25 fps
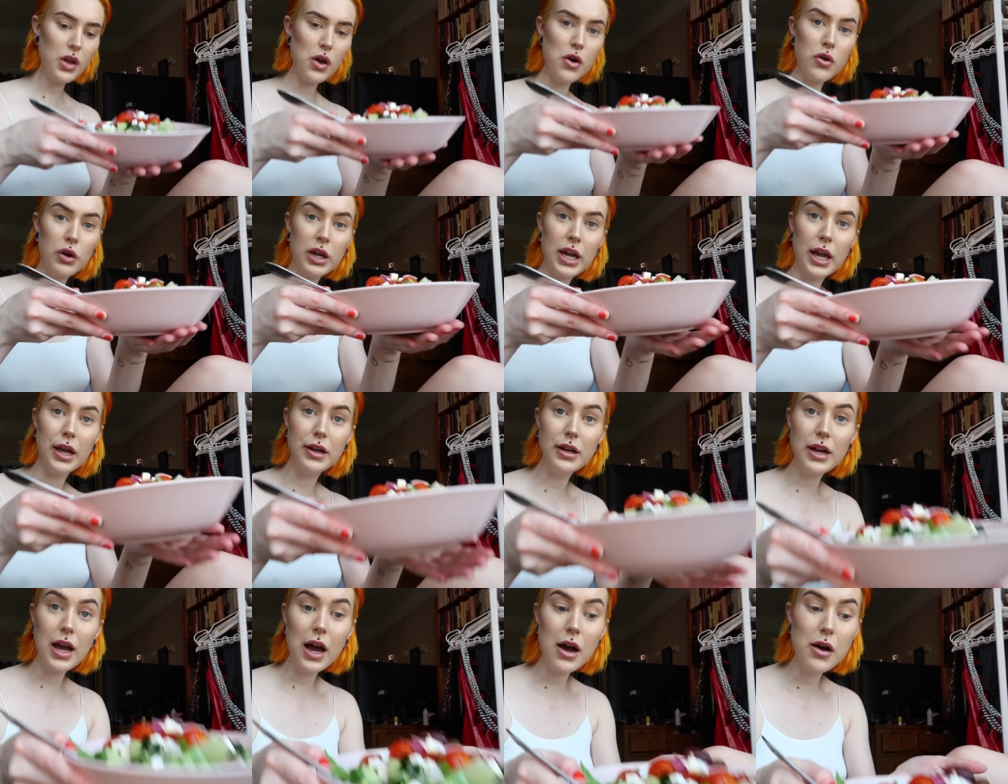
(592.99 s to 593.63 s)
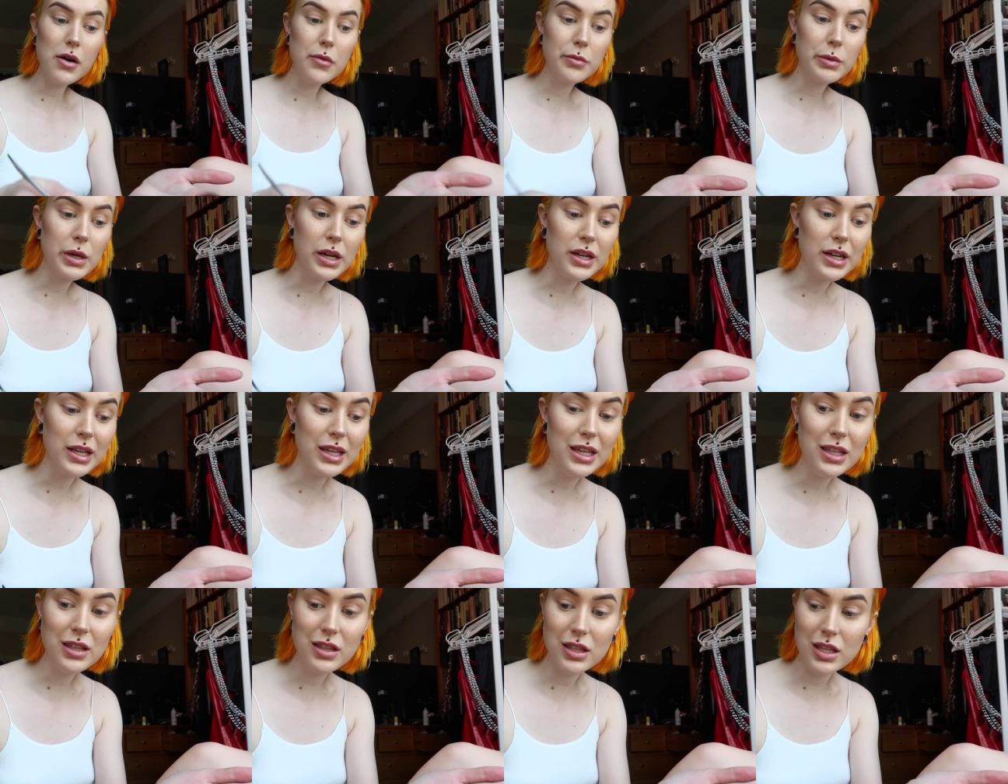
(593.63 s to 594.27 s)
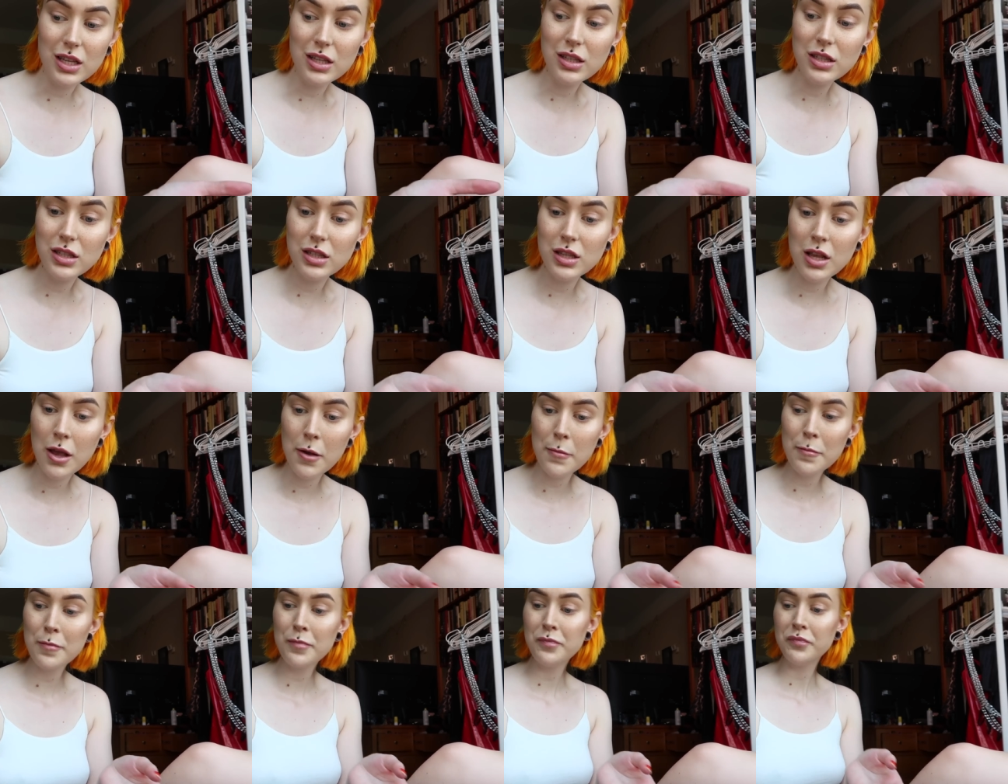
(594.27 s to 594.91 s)
Okay, now I'm gonna eat this
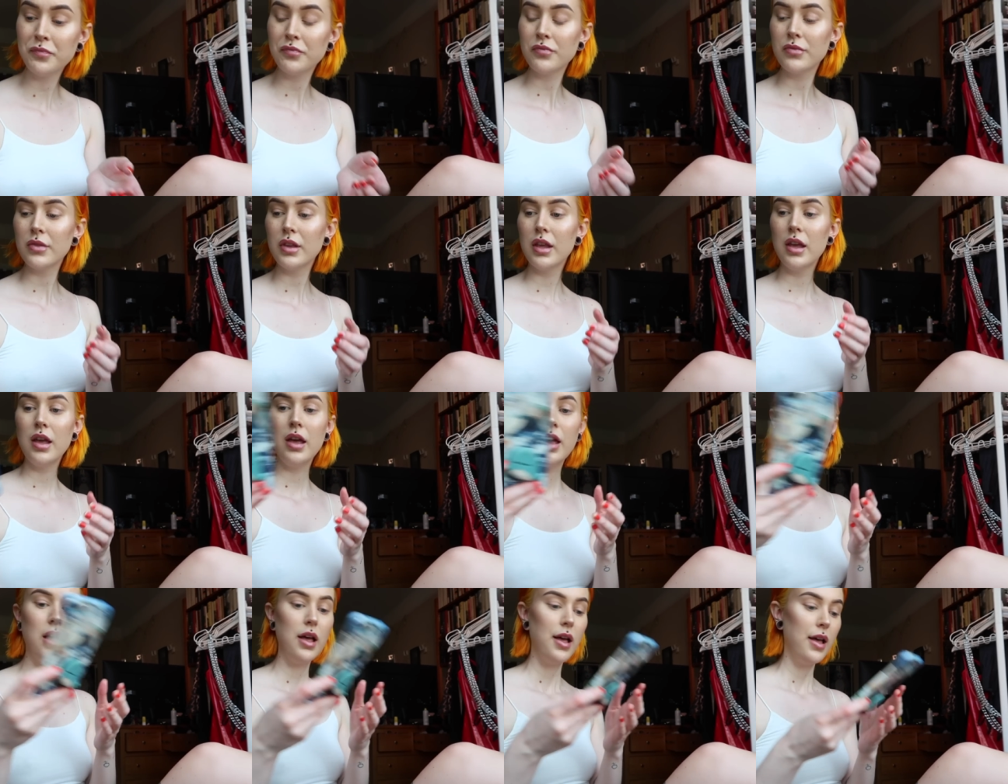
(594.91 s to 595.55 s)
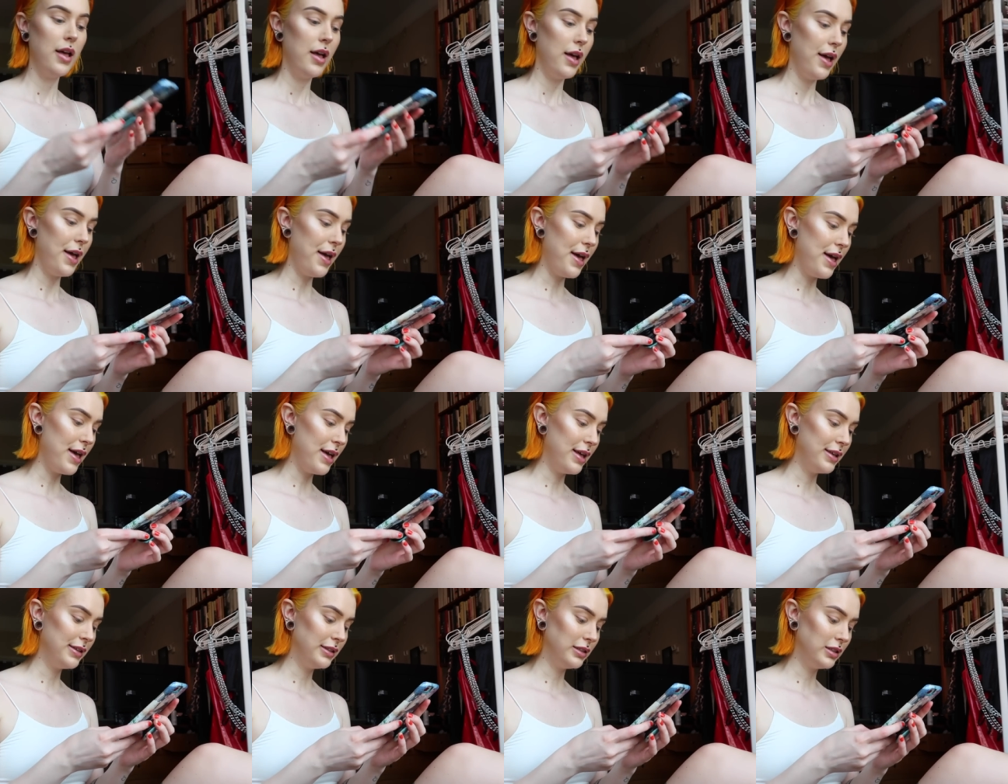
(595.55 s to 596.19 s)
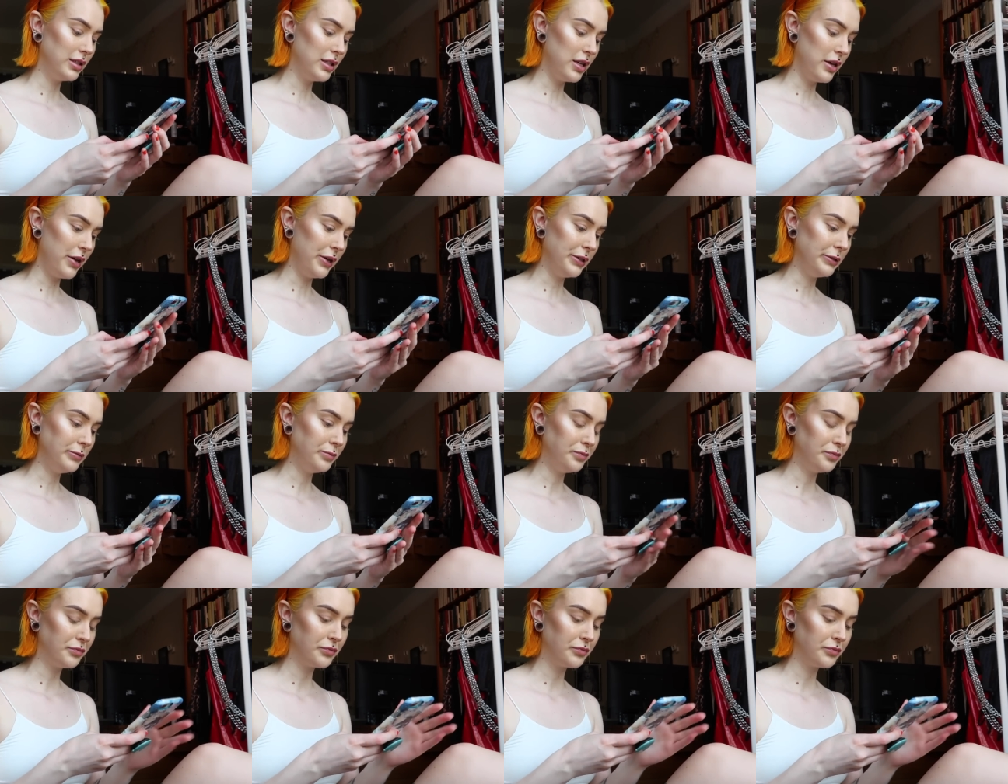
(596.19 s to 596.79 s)
and uh,